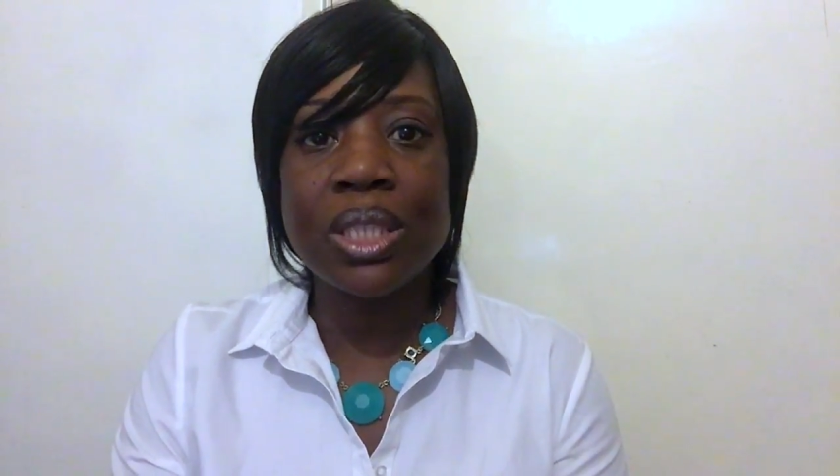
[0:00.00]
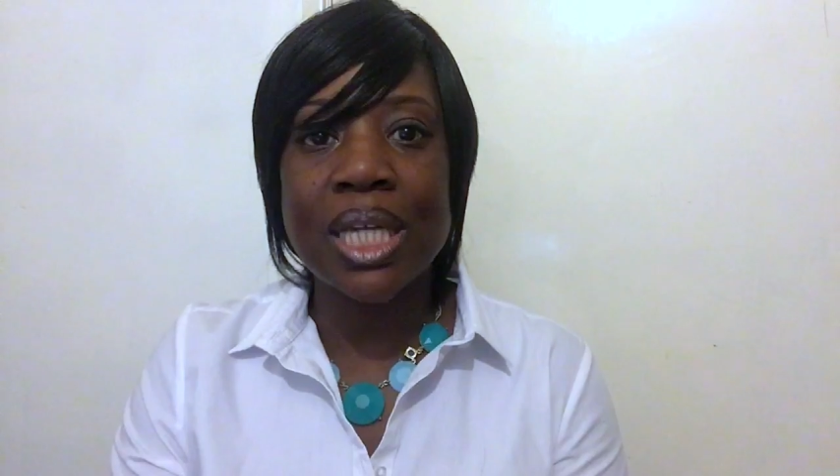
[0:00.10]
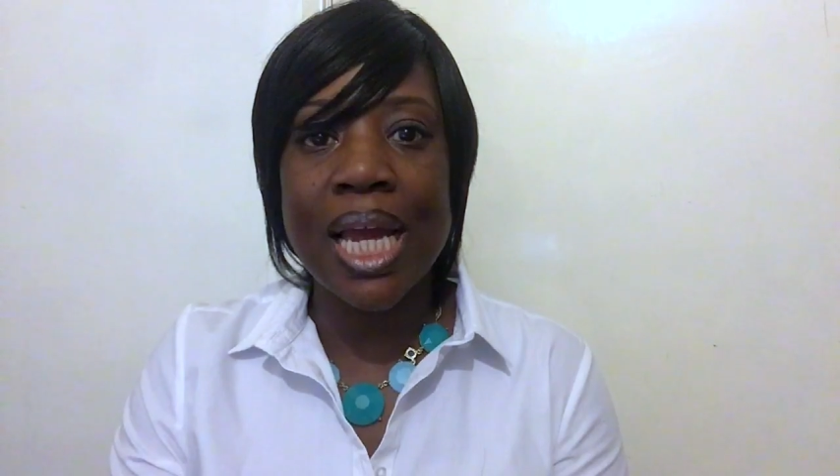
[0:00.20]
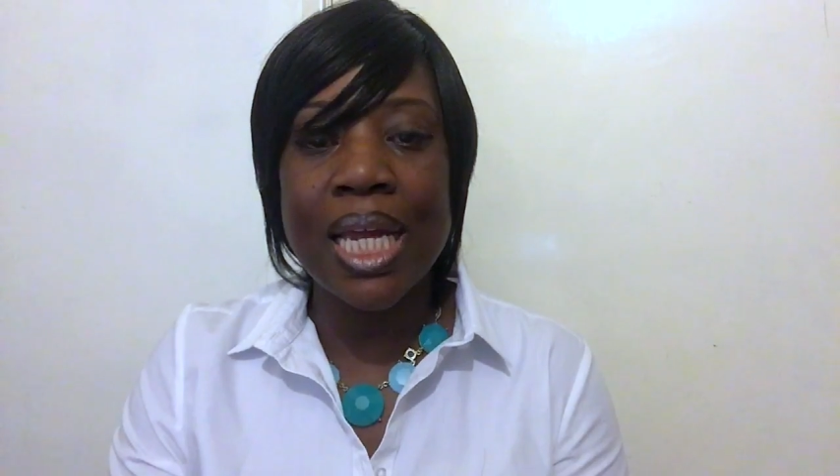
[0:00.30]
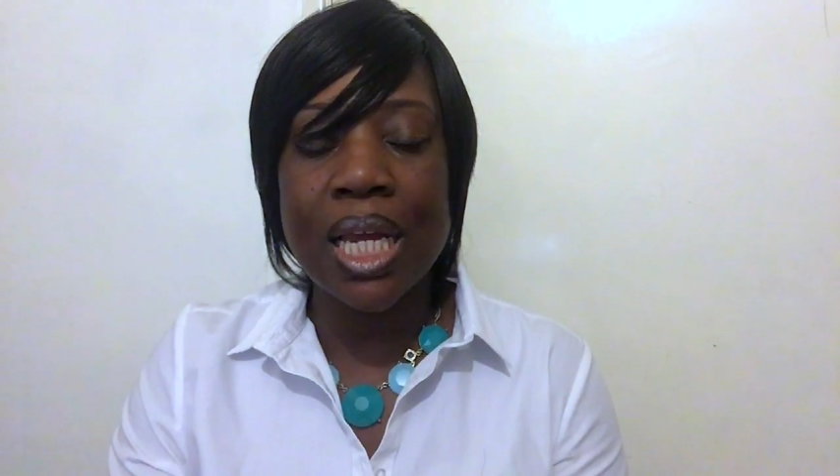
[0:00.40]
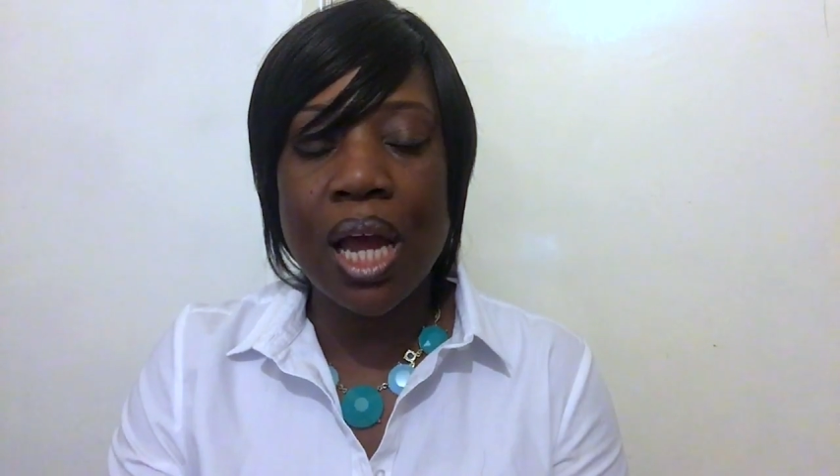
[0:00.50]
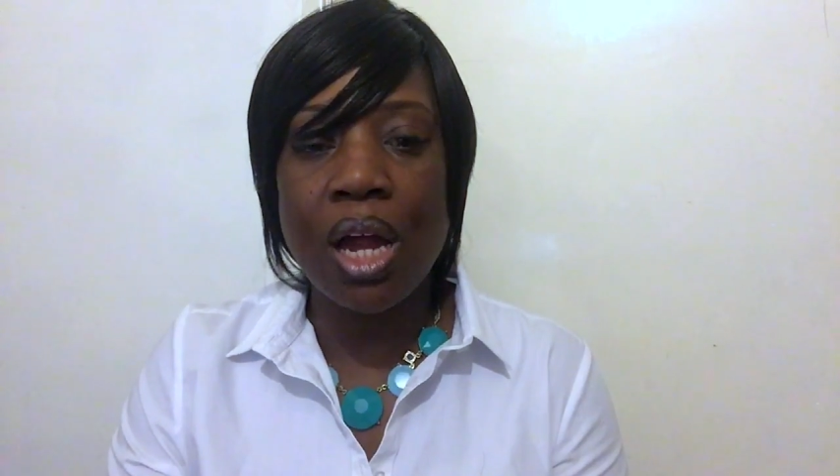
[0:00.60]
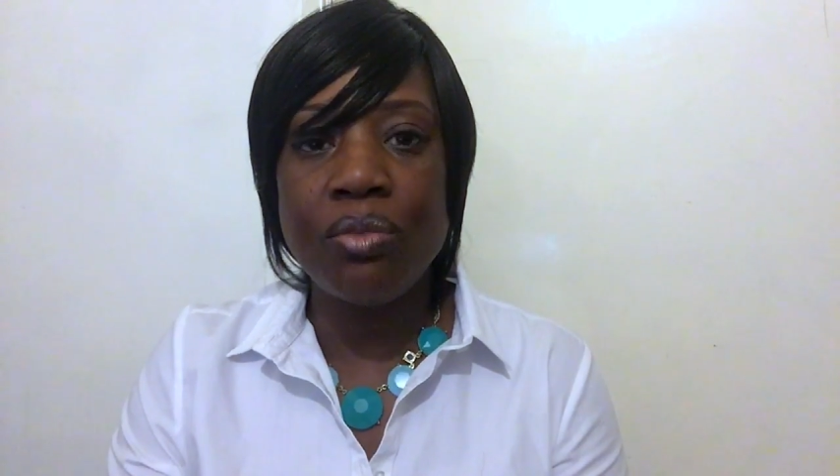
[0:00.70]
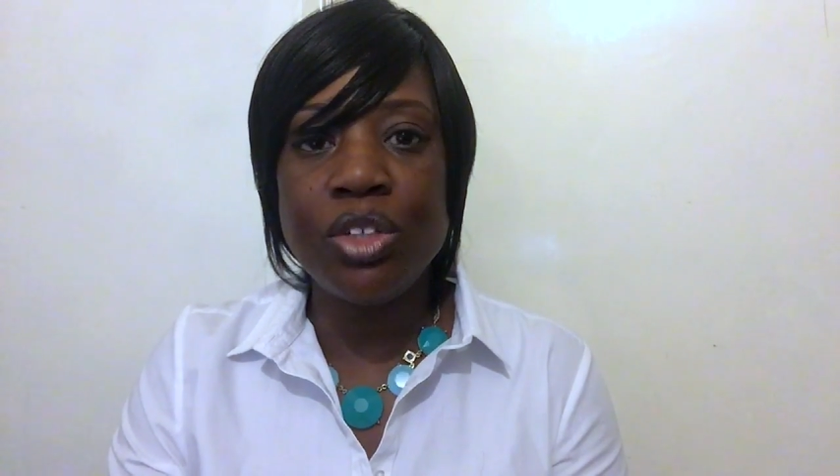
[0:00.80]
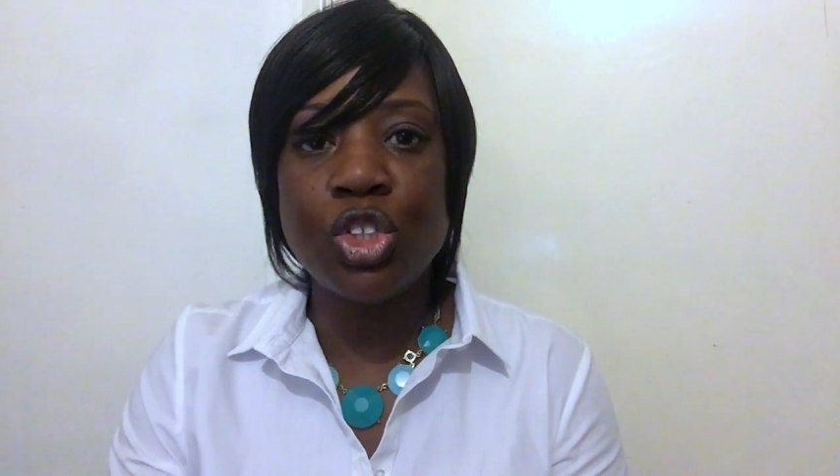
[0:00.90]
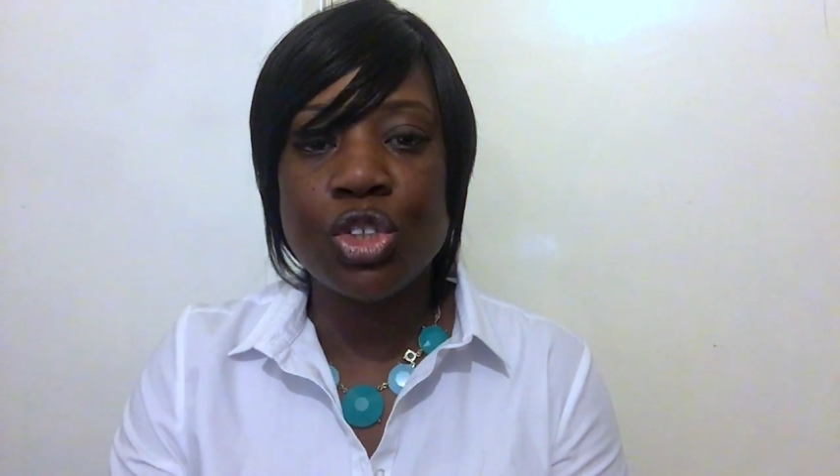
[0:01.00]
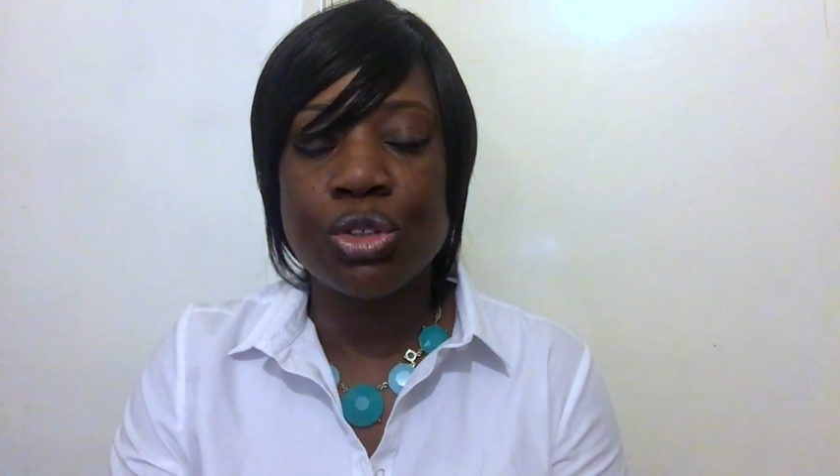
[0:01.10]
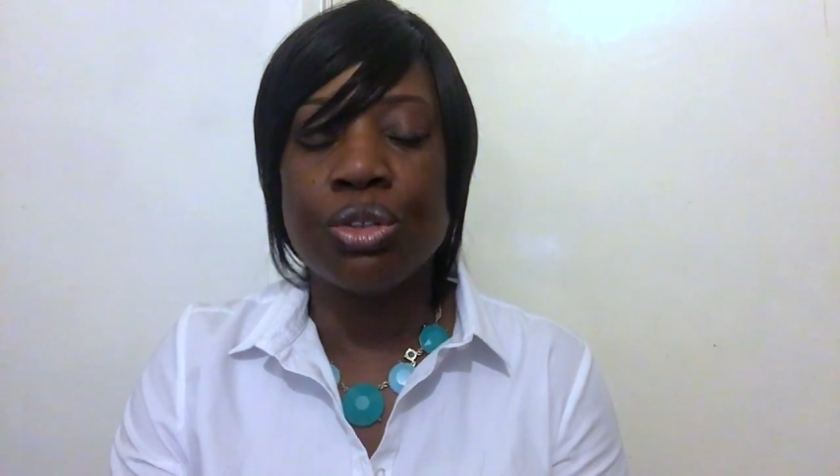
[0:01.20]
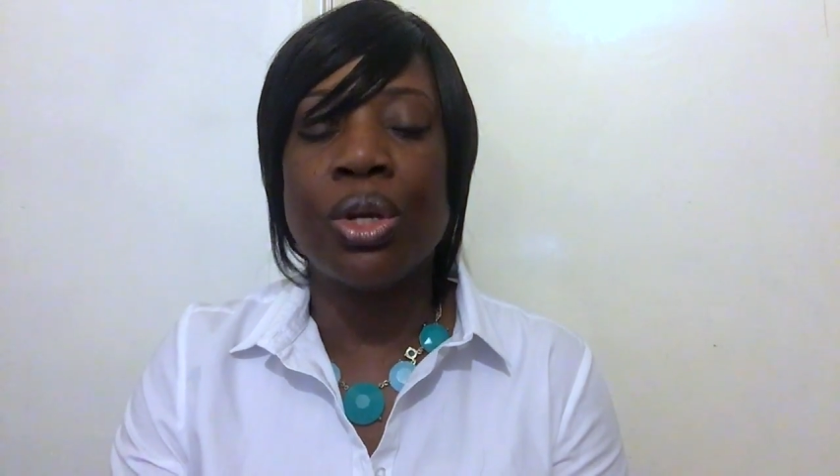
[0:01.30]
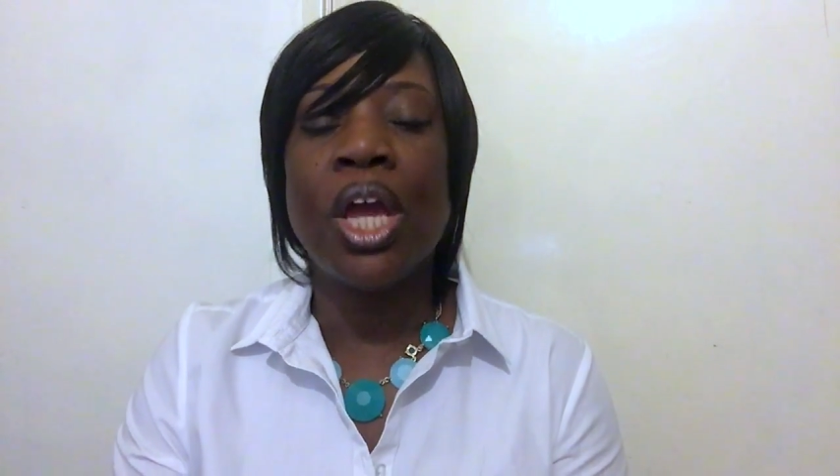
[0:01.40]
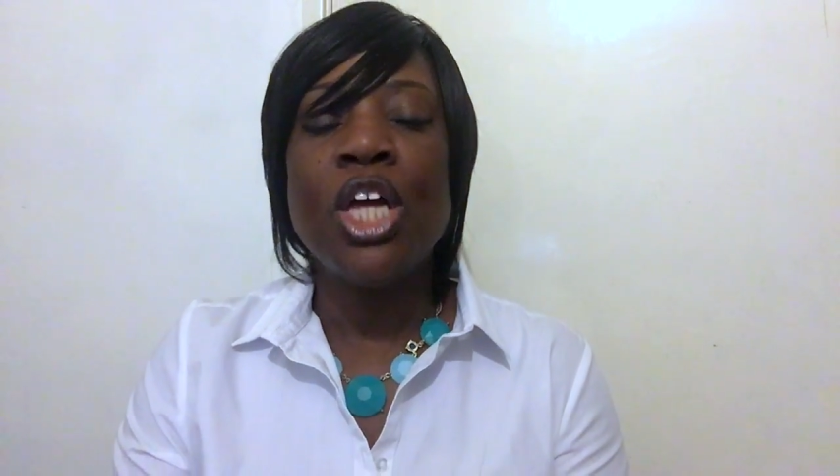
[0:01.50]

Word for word: to encourage you